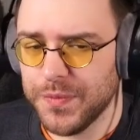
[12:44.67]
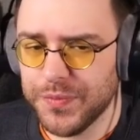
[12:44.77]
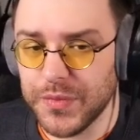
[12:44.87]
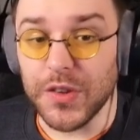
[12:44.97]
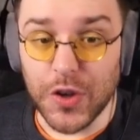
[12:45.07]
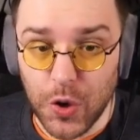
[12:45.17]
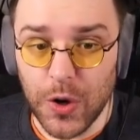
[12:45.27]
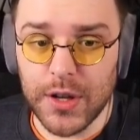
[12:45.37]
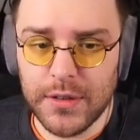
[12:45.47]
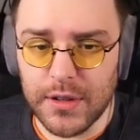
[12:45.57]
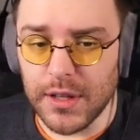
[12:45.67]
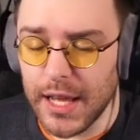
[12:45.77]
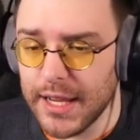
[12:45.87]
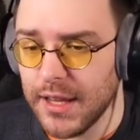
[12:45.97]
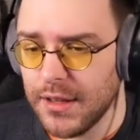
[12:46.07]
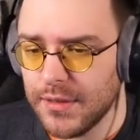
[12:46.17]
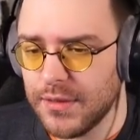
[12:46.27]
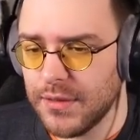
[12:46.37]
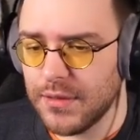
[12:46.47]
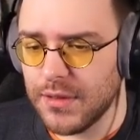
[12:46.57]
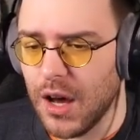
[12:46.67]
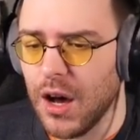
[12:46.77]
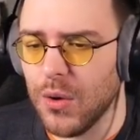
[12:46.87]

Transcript: Is it good? Do you like it? Oh,